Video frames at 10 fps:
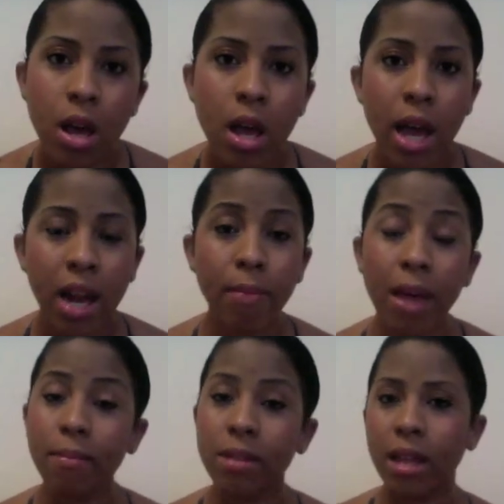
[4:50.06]
And I'm
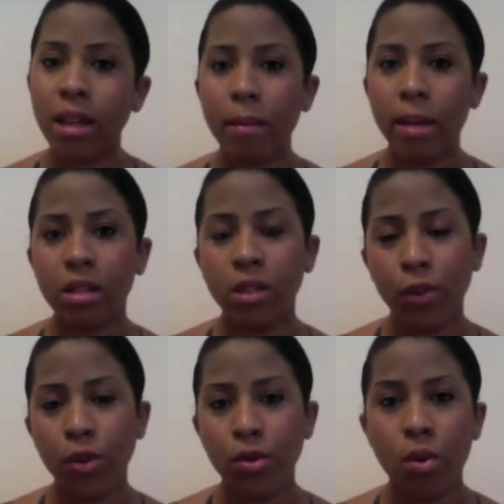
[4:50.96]
not sending a message for
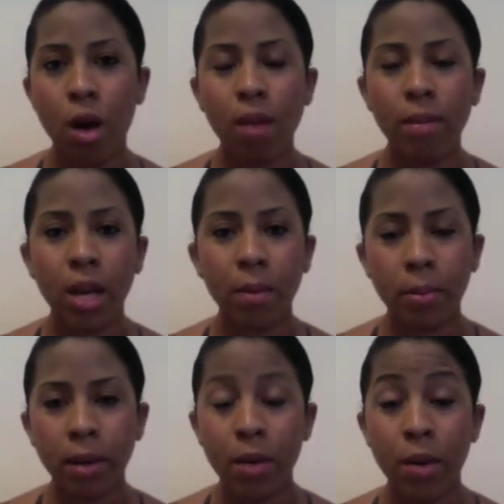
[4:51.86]
you to go out and become a
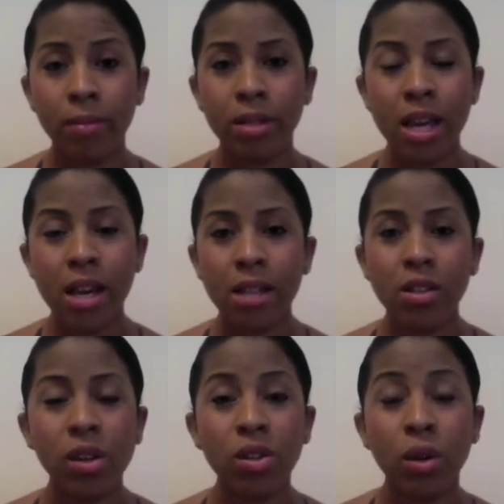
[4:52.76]
bully. What I'm saying is
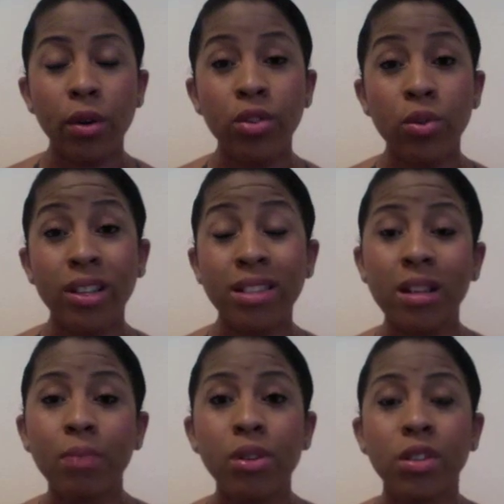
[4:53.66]
you need to learn to
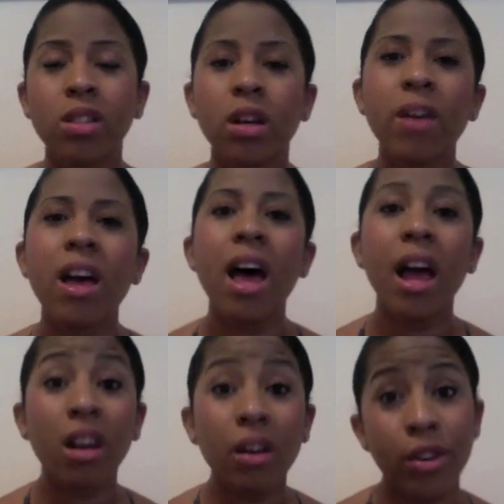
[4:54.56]
accept yourself
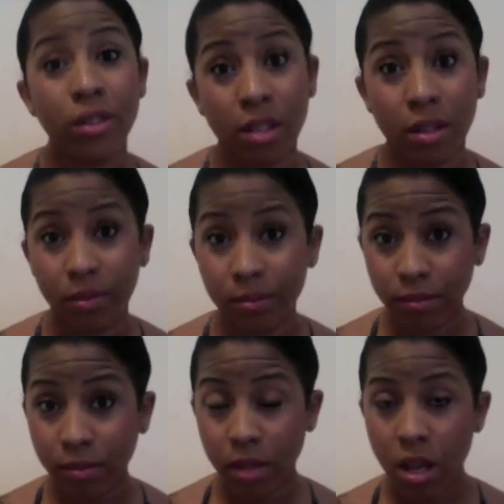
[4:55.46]
and love yourself.
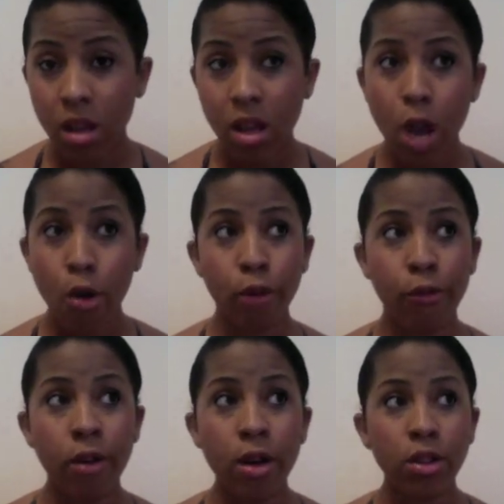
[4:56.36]
In order
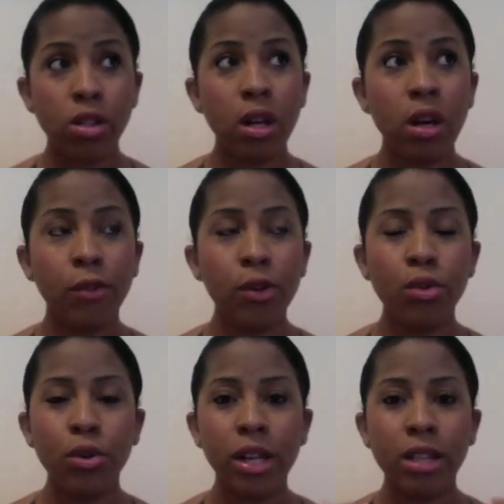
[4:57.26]
for others to love you,
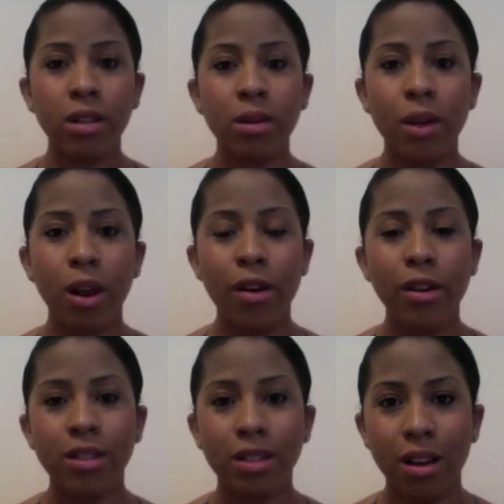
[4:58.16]
you need to
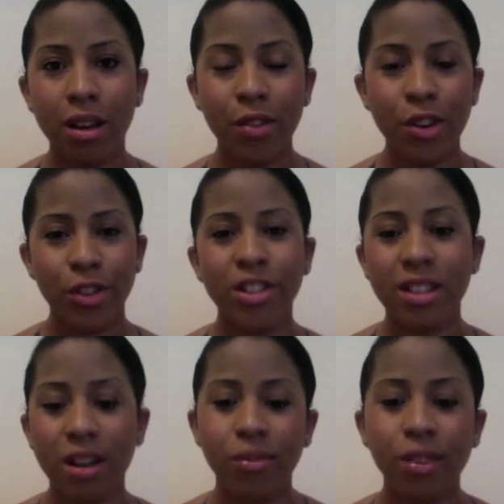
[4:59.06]
learn to love
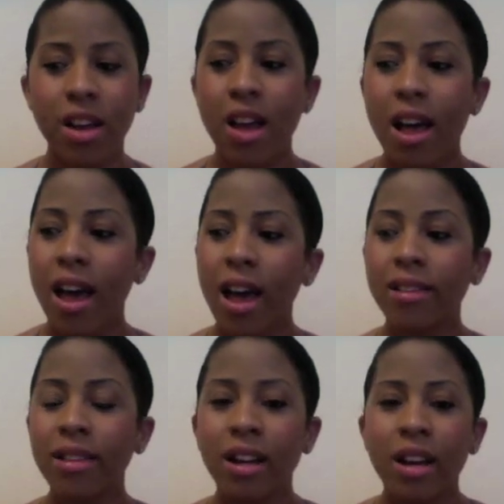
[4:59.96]
yourself.
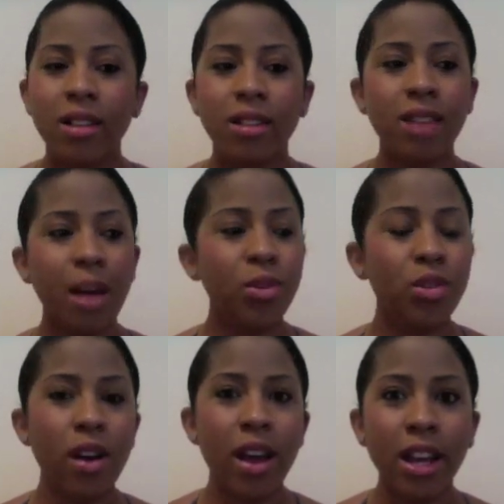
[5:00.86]
And Stop
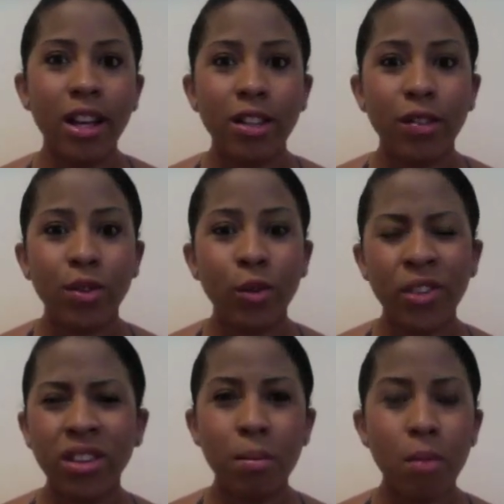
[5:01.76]
trying to
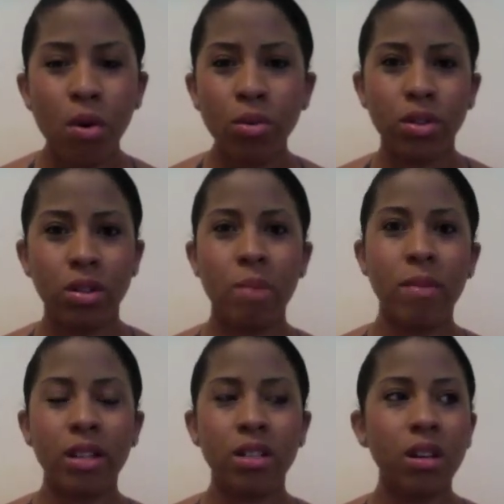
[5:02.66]
fit the mold so much.